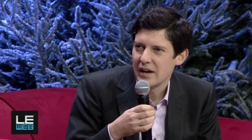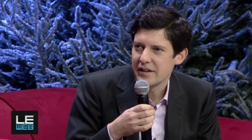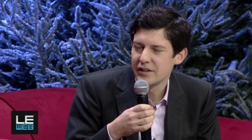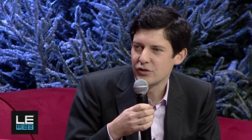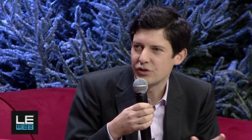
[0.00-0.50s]

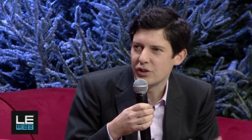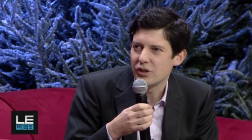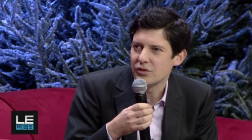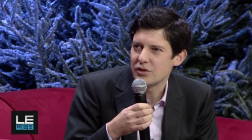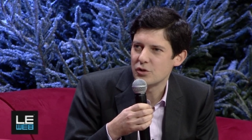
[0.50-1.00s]
I think
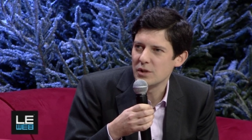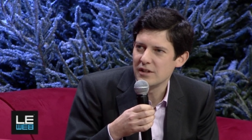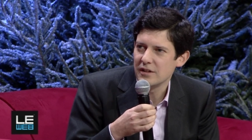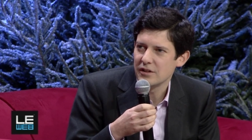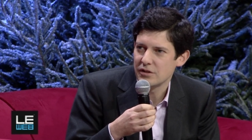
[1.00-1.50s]
second
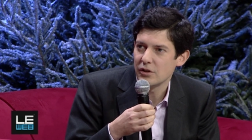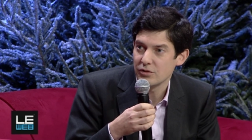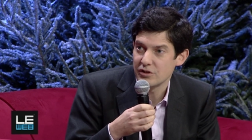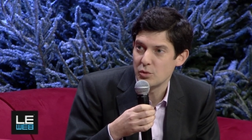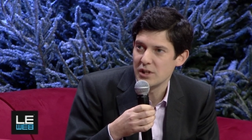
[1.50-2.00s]
screen,
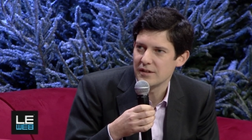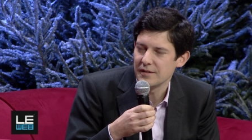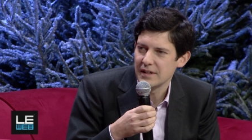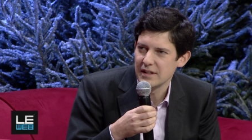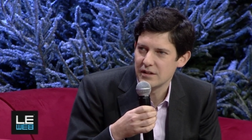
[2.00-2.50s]
second
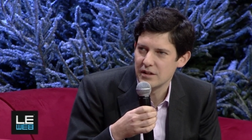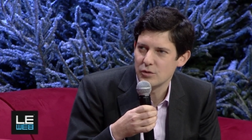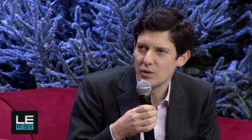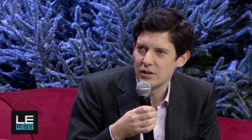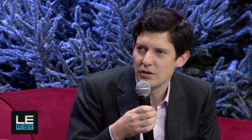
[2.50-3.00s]
screen is,
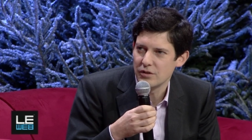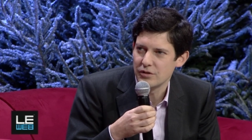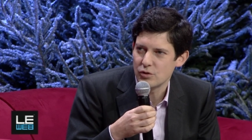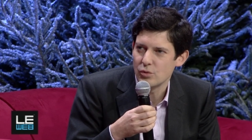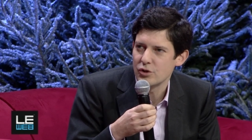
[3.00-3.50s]
is really a,
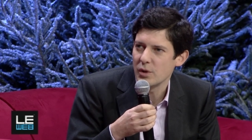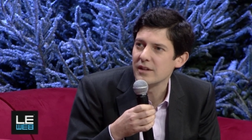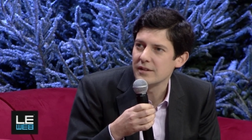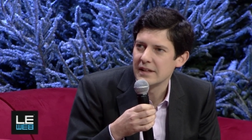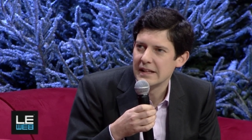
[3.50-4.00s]
a strong
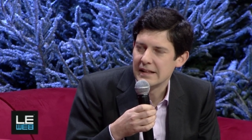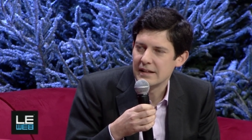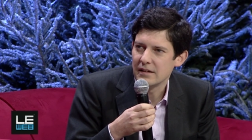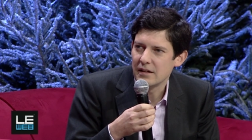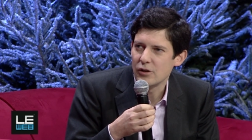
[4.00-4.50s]
trend.
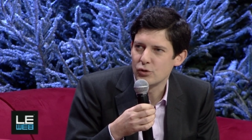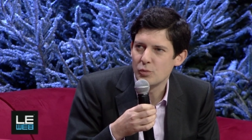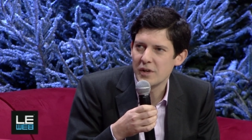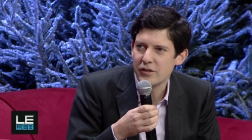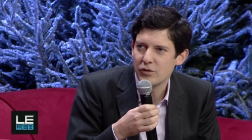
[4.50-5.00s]
Uh, how
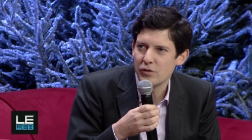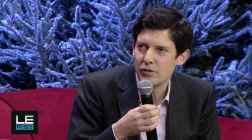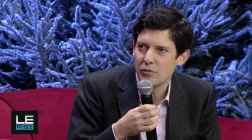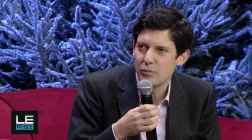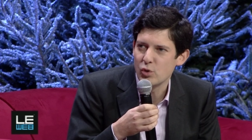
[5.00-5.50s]
to make the,
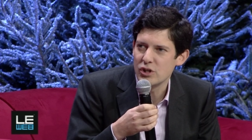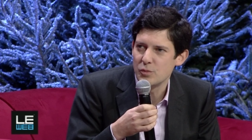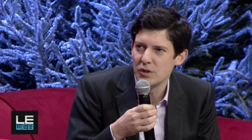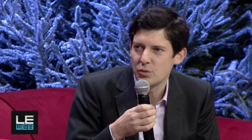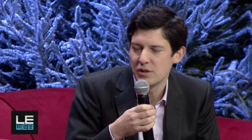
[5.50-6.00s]
the
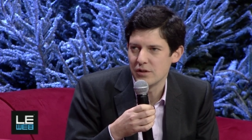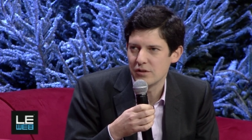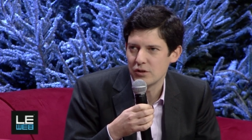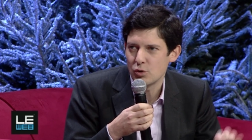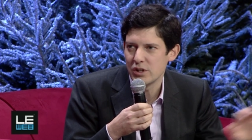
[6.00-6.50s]
bridge between
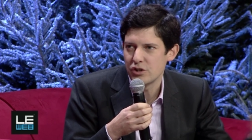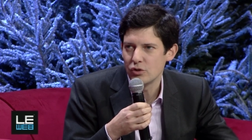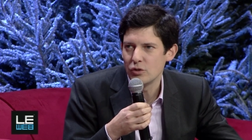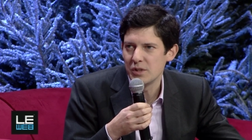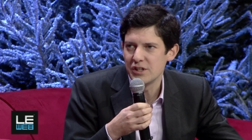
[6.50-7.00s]
uh,
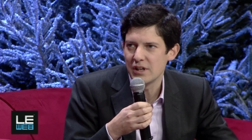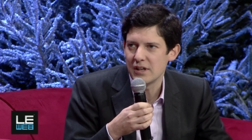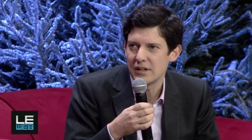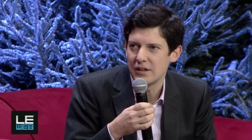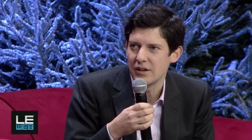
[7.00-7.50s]
traditional
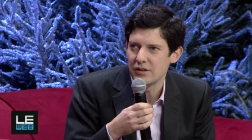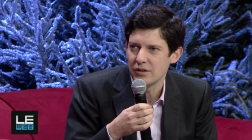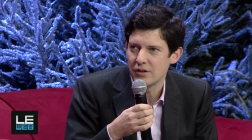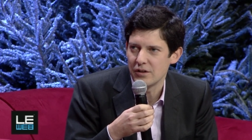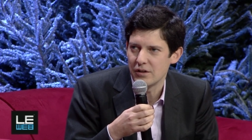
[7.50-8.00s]
media
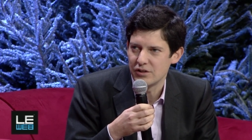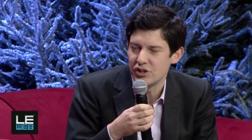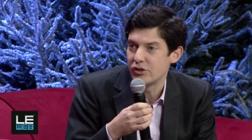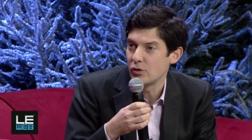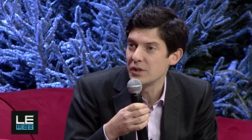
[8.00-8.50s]
and uh,
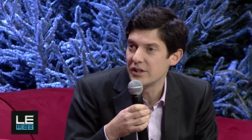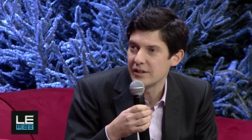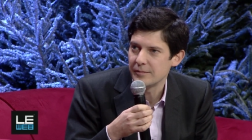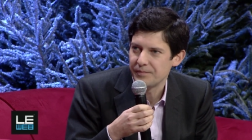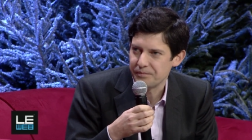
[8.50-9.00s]
digital
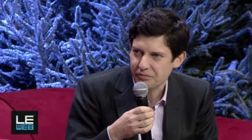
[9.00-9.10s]
media.